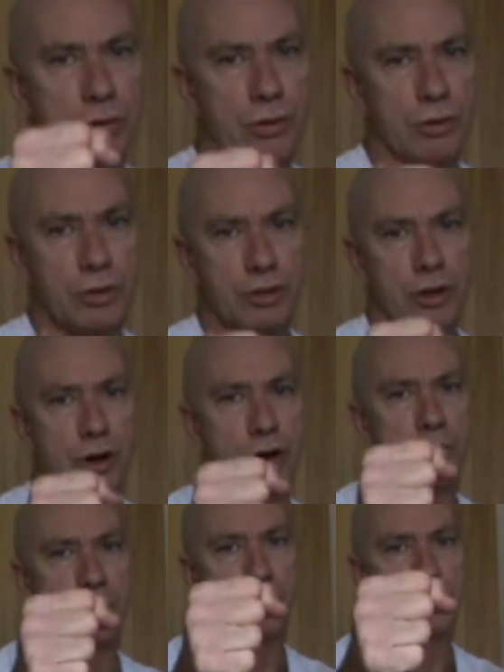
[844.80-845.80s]
all the
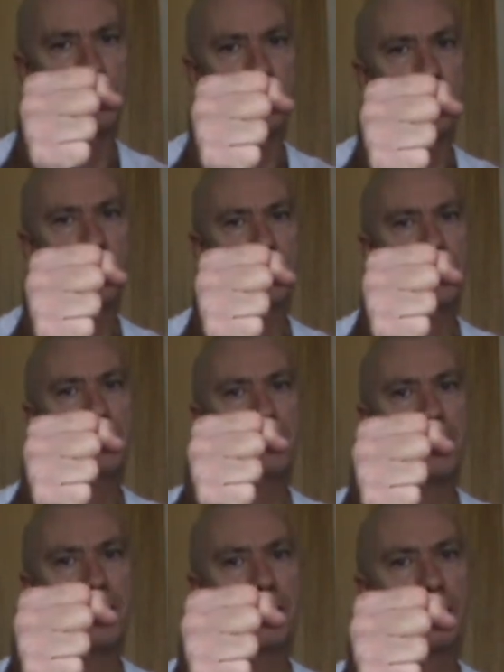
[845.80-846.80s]
time. Think
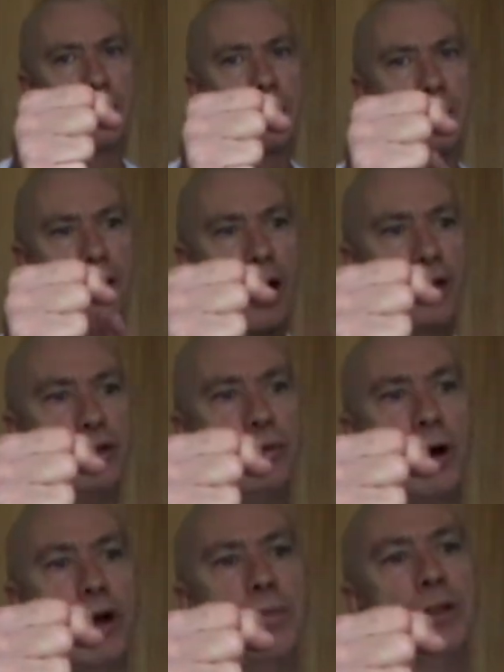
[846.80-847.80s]
about, are you
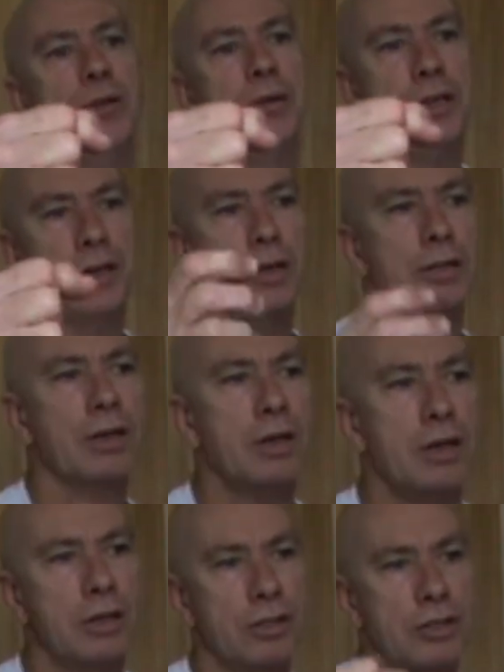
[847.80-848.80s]
open to be hit?
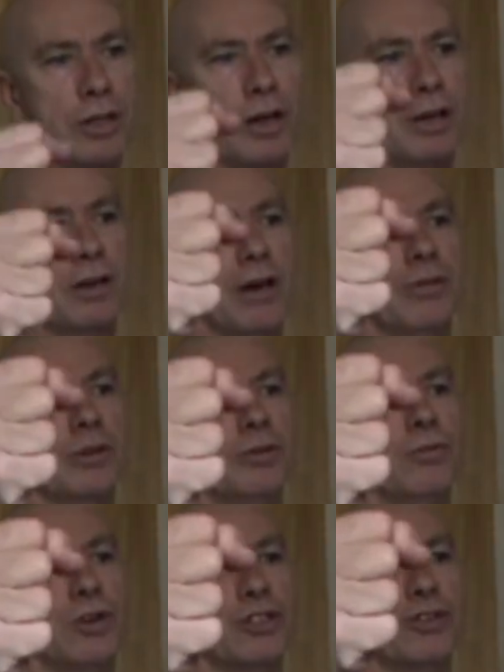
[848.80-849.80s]
Stay covered and
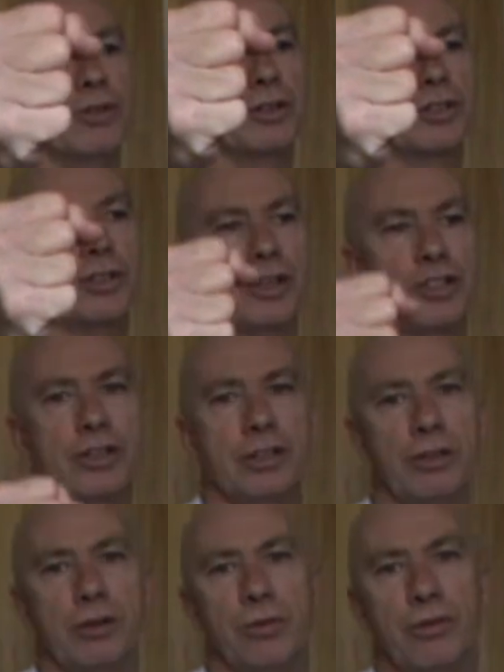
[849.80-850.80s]
watch your extension
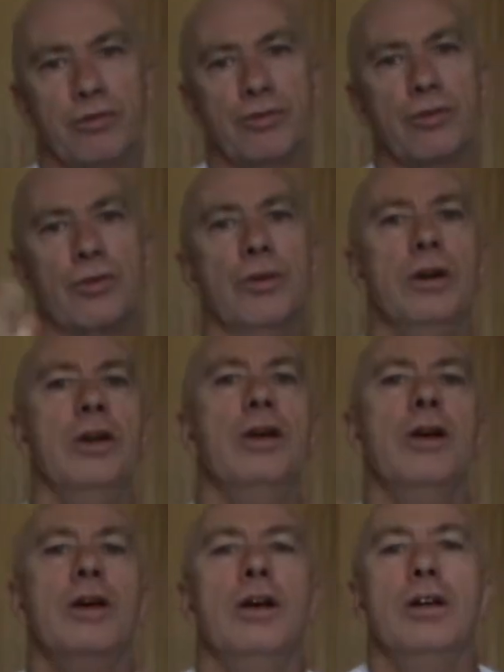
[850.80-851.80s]
and your withdrawal.
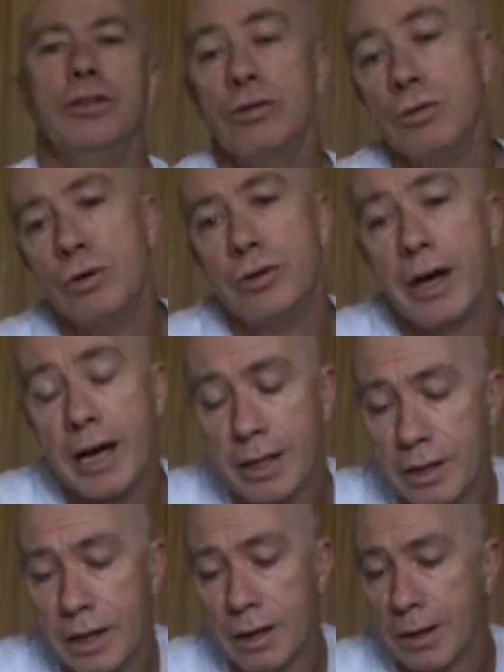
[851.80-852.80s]
Do all
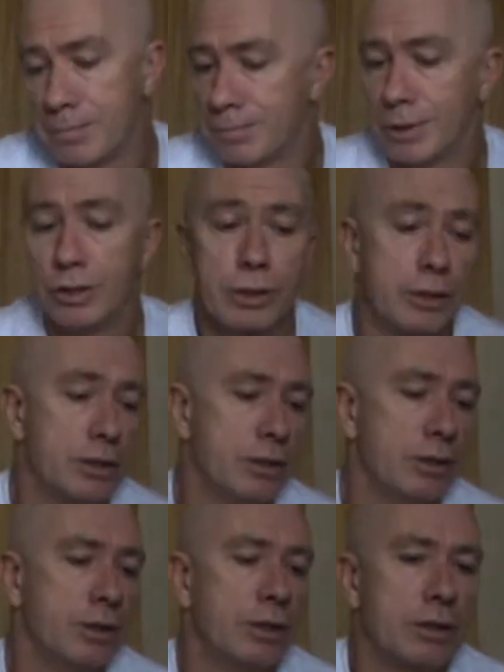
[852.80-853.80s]
that. Look,
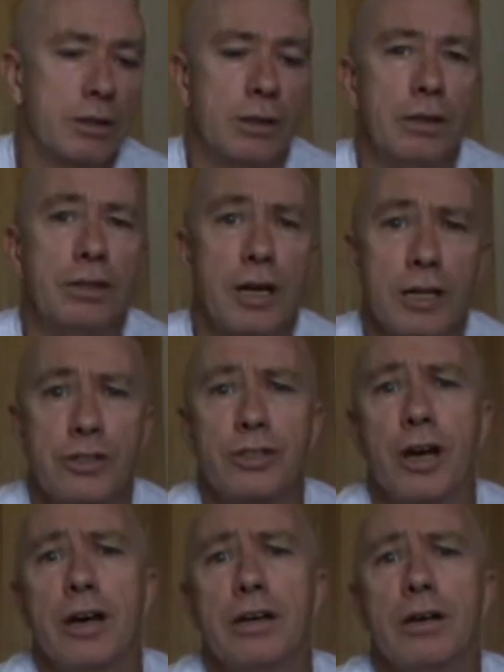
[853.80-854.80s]
it does
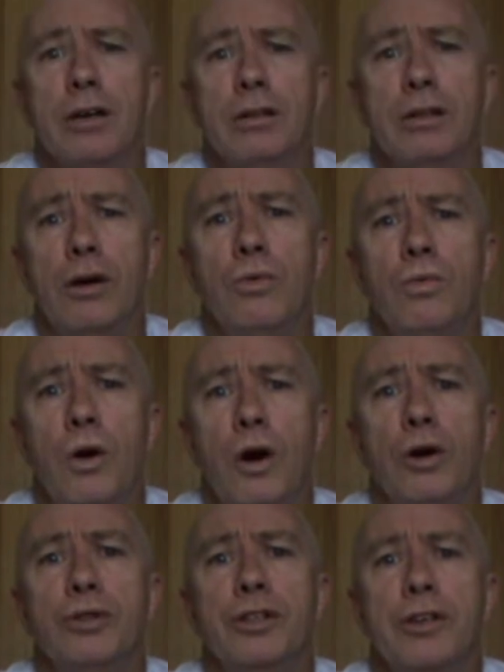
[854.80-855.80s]
take a long
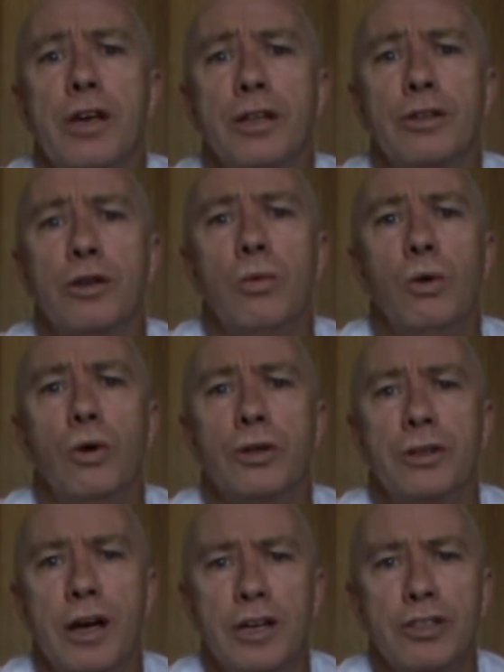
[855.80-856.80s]
while to get the
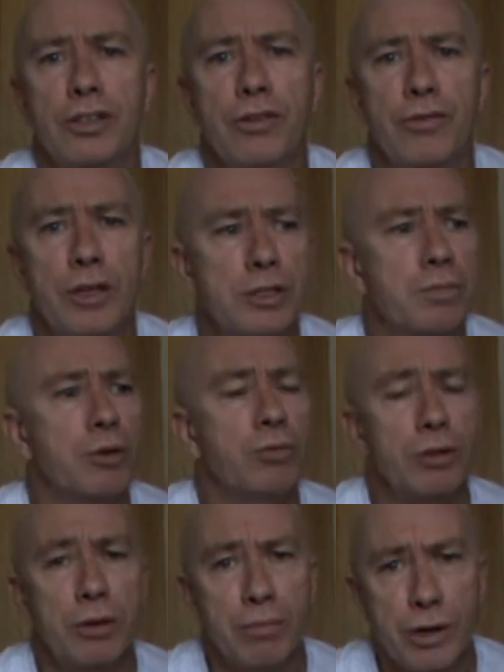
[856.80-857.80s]
coordination of this, but
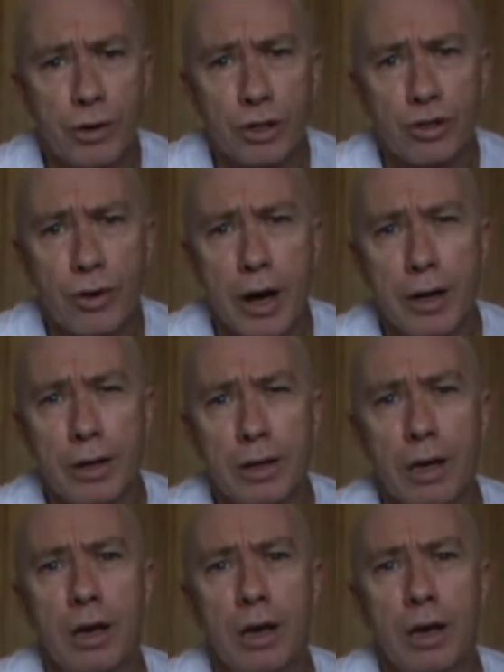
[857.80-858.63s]
with the mirror training,